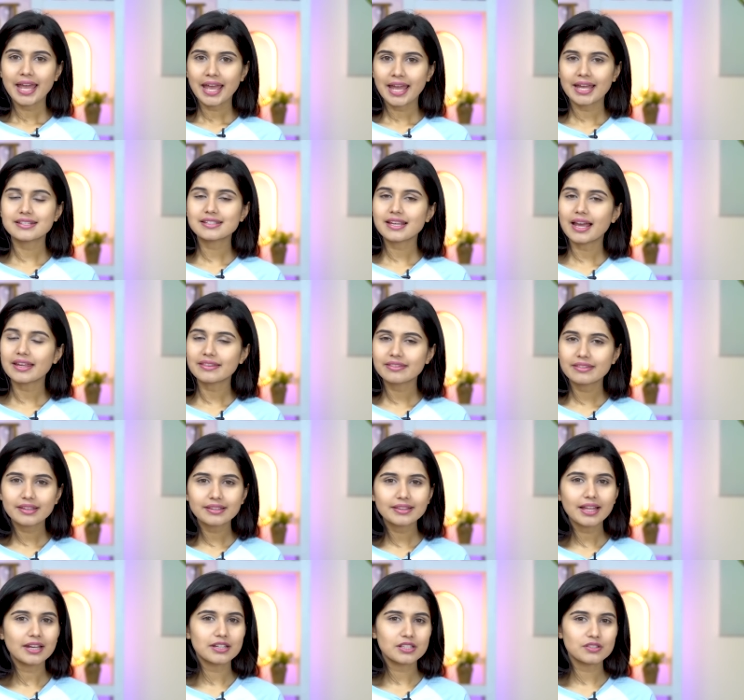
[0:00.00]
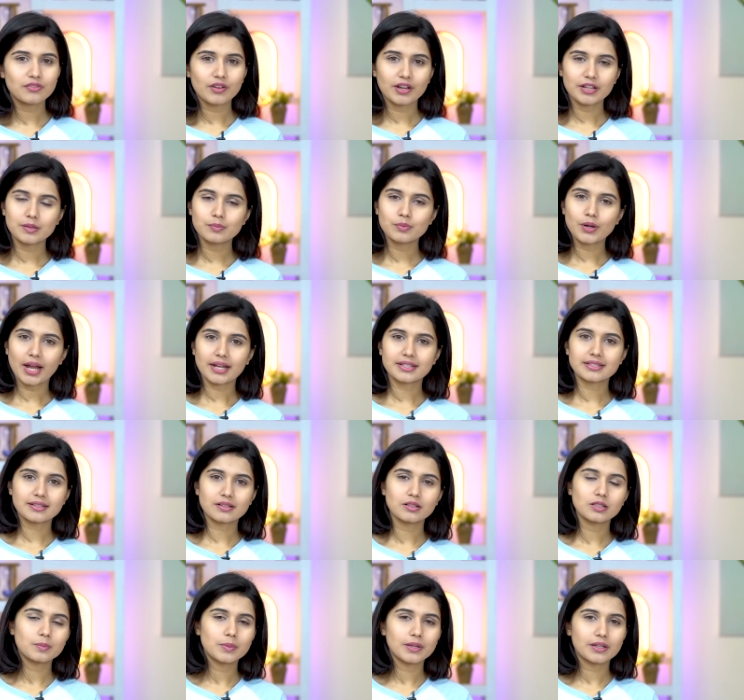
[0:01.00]
And I think that is very
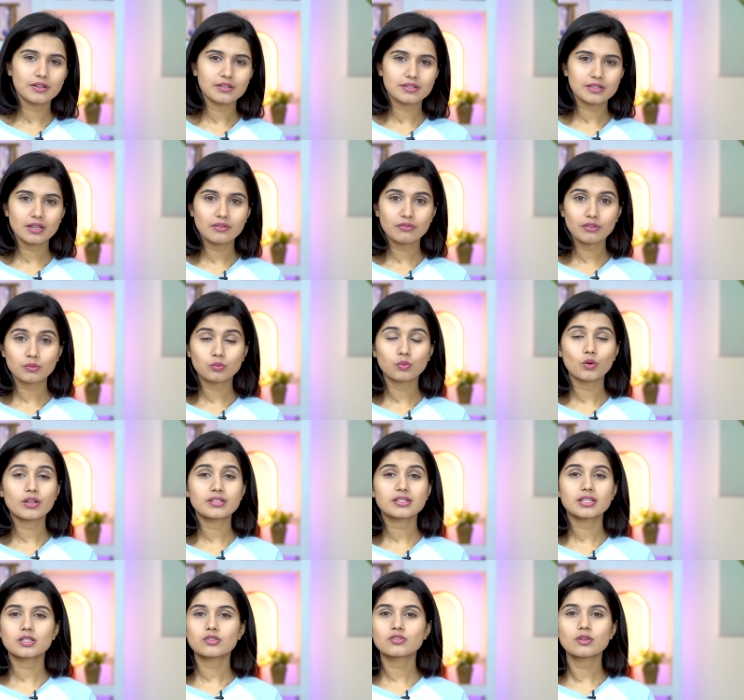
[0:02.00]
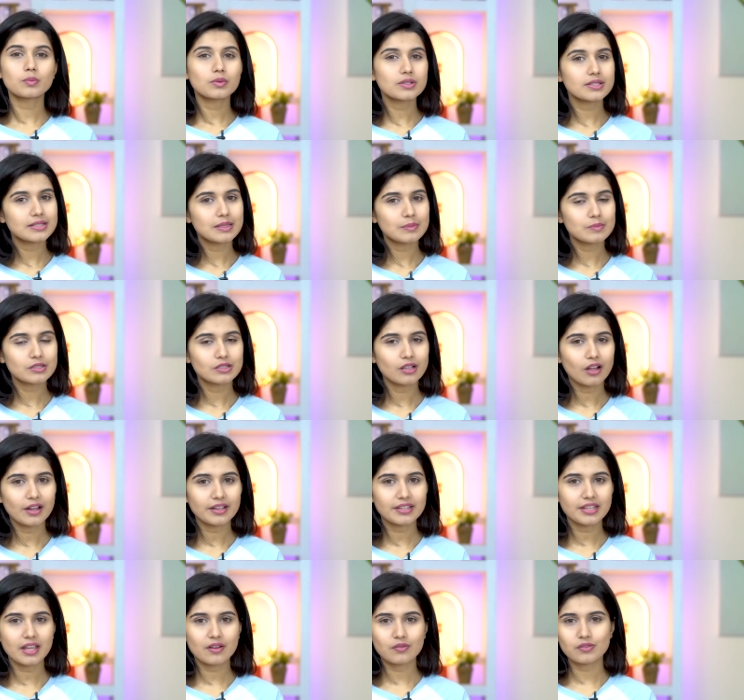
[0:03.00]
practical because if it was a triple SIM
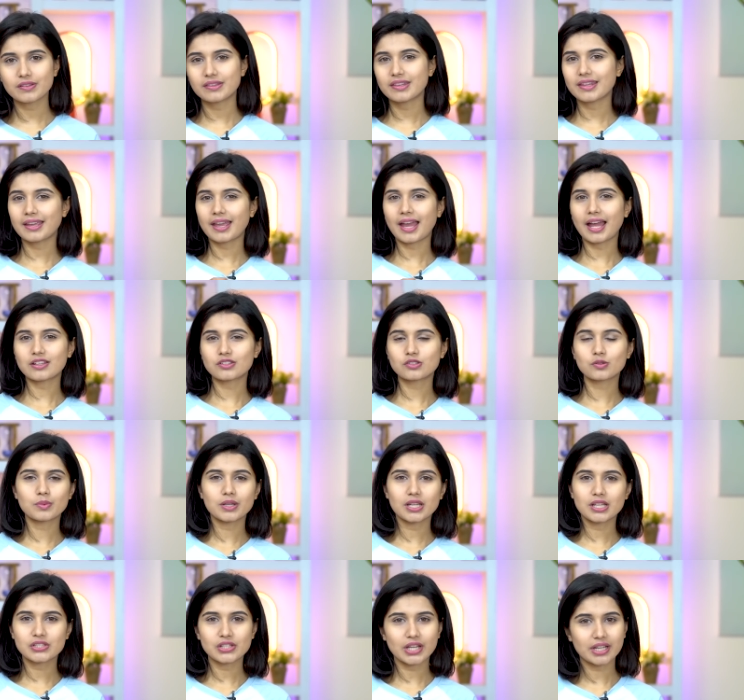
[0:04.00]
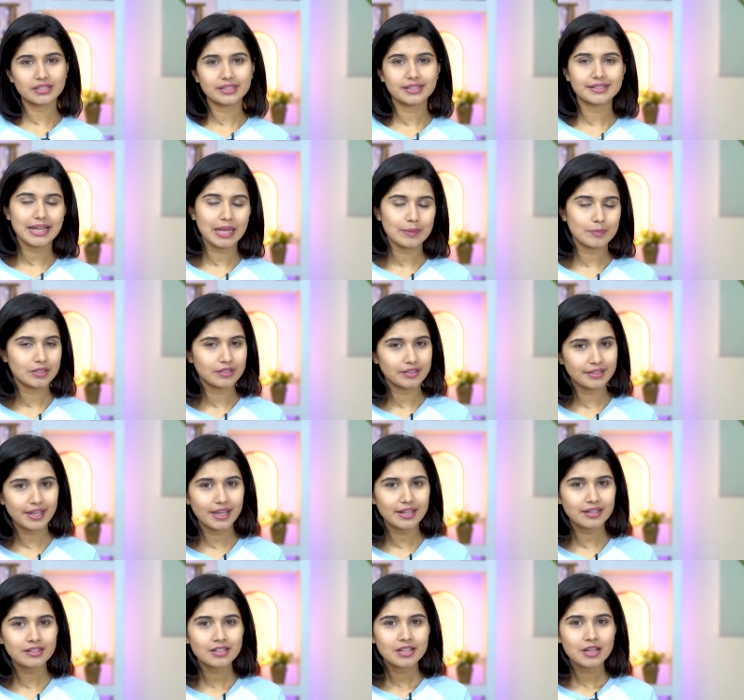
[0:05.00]
slot, everything had to be ejected time and
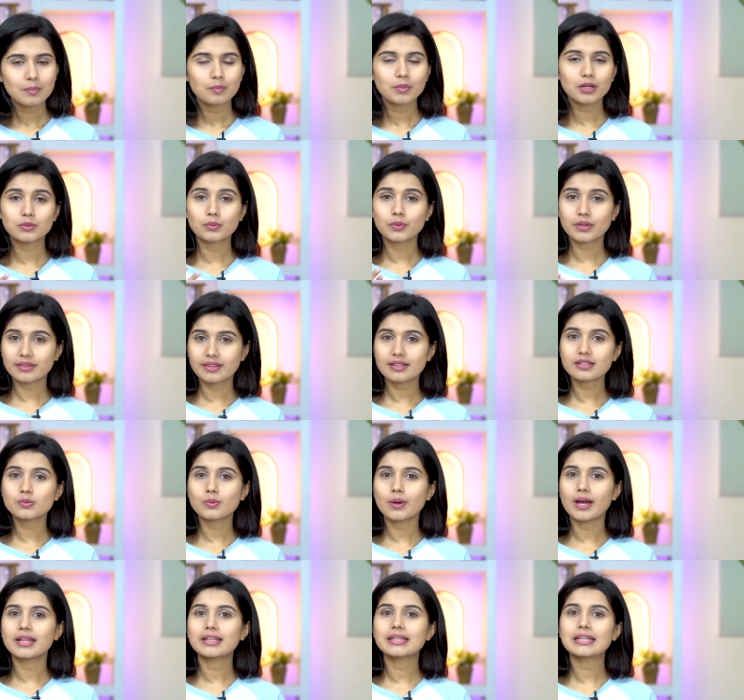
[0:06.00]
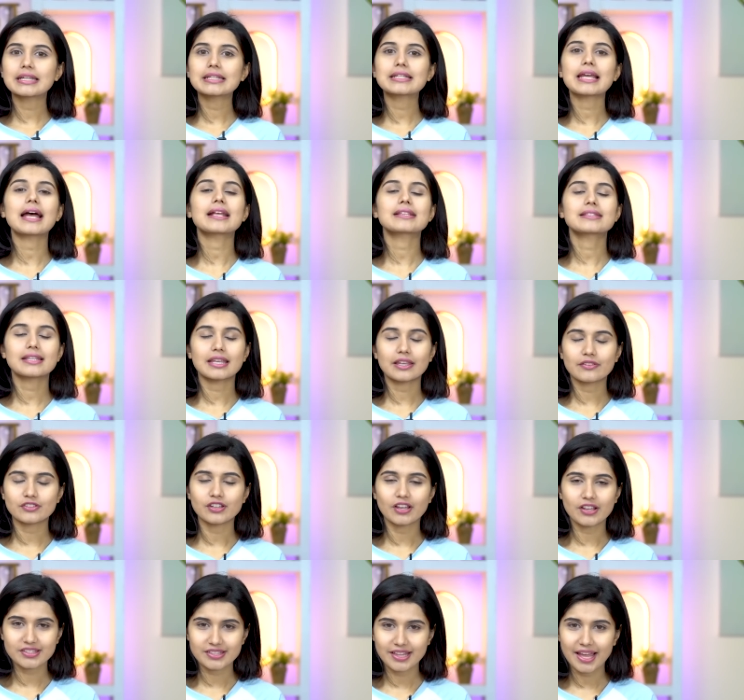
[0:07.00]
again, but with this one, it has saved
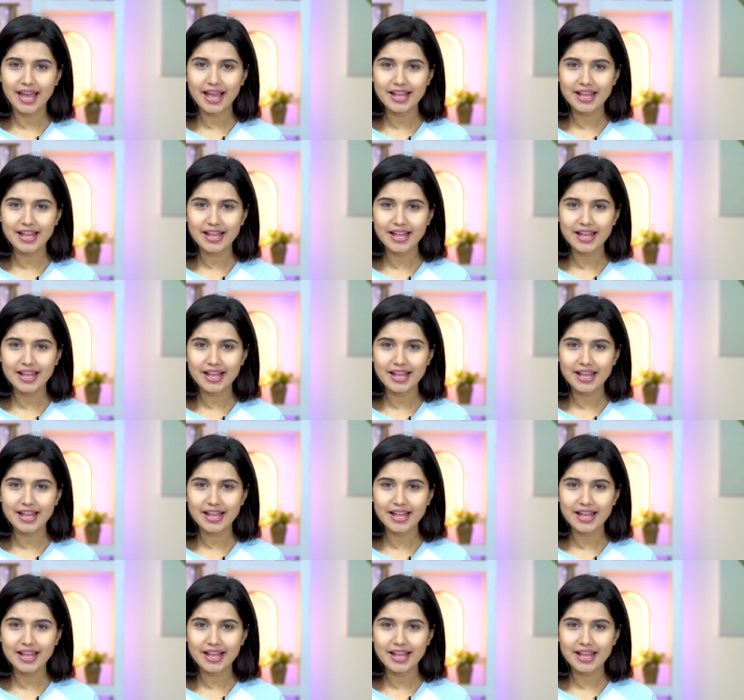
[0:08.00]
us the